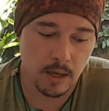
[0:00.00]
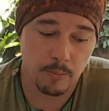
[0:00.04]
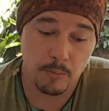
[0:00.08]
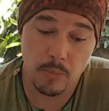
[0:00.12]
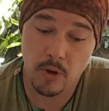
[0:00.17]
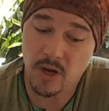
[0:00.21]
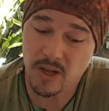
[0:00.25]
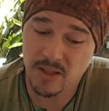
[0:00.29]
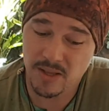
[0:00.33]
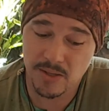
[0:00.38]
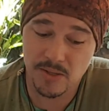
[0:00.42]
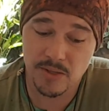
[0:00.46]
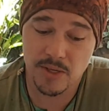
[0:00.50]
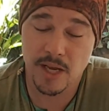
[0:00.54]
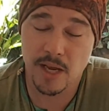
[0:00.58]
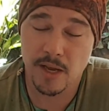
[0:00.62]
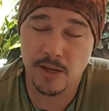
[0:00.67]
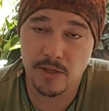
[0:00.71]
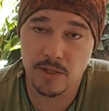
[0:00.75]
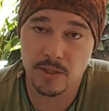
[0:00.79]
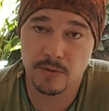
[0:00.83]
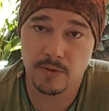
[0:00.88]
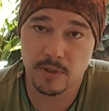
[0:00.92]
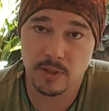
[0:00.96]
by the
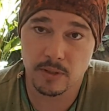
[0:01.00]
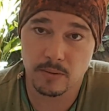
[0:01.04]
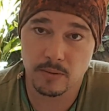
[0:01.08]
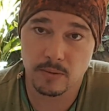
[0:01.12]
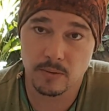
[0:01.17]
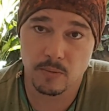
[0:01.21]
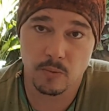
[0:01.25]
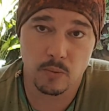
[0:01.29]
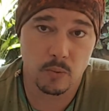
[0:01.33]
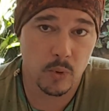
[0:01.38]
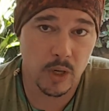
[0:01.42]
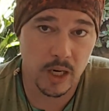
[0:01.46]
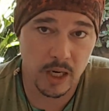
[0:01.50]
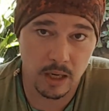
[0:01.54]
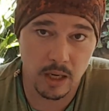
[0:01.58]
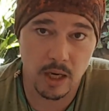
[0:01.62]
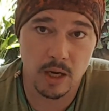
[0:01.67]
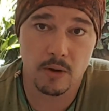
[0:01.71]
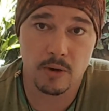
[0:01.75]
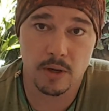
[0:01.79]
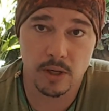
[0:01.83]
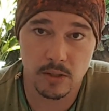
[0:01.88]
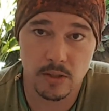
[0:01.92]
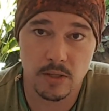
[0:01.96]
sounds of it, we're
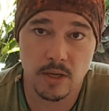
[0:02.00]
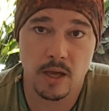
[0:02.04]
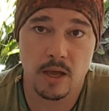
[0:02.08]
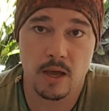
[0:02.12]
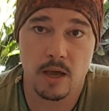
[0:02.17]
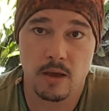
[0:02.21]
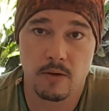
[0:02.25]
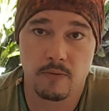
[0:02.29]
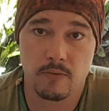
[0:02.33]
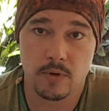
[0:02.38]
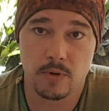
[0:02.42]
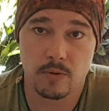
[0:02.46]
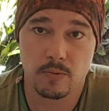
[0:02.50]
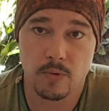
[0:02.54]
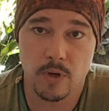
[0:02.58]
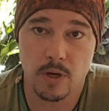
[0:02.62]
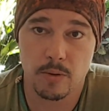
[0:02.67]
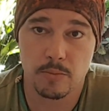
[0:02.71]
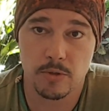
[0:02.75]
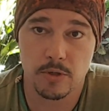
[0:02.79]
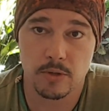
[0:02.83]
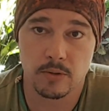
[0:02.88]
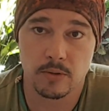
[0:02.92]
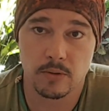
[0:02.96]
going to have an
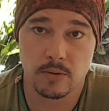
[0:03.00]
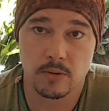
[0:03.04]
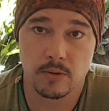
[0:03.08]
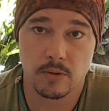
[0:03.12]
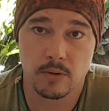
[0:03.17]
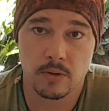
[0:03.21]
eruption.